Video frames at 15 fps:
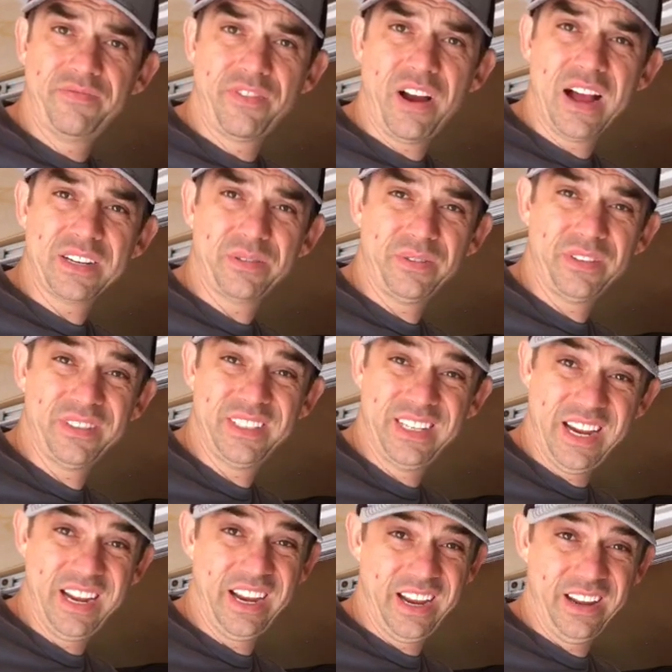actual
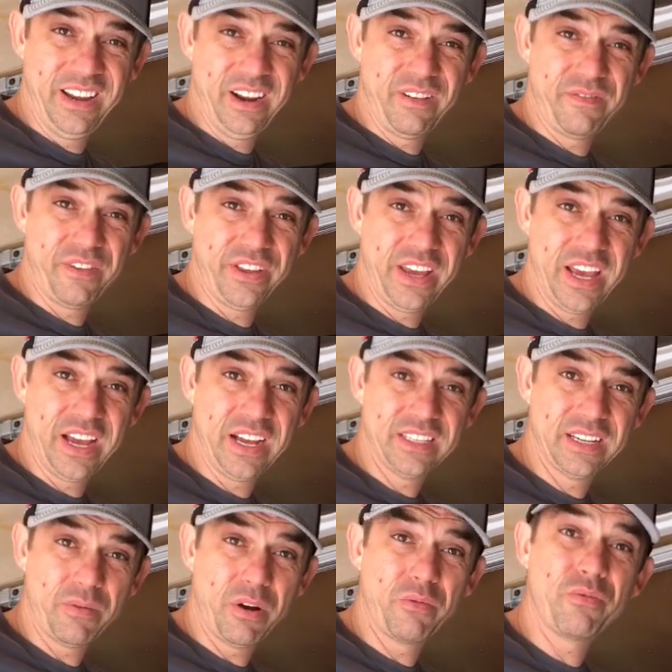seating, you know, for the kids.
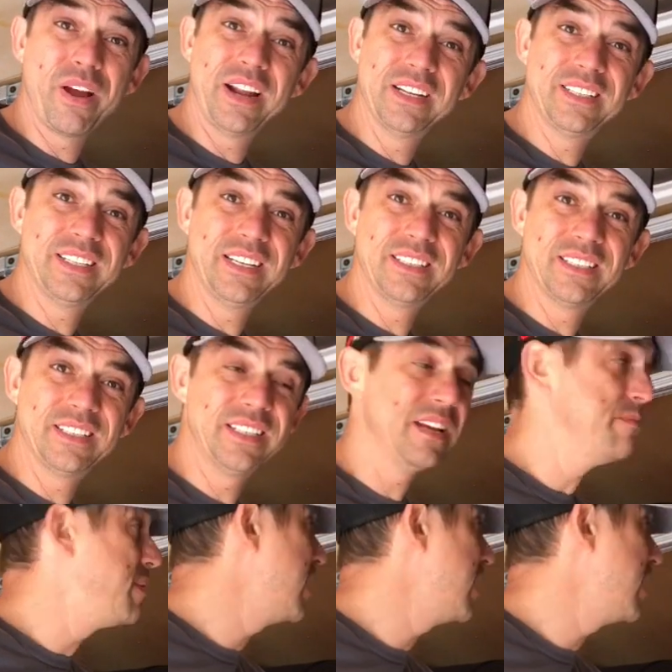I want rated seats and seat